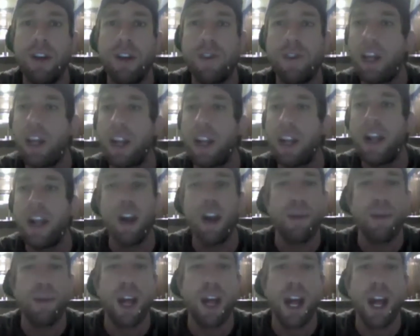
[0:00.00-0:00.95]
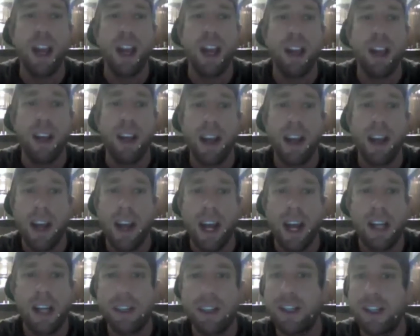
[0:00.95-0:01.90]
getting airplay
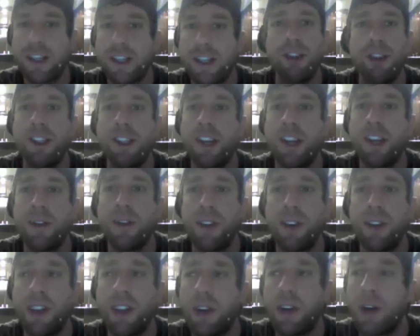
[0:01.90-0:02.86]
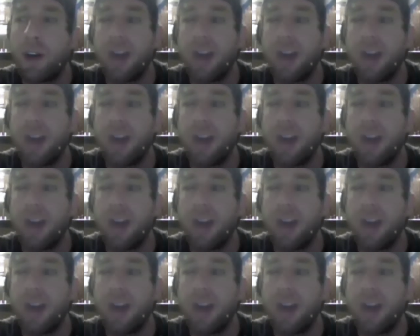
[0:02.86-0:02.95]
and just sales in general.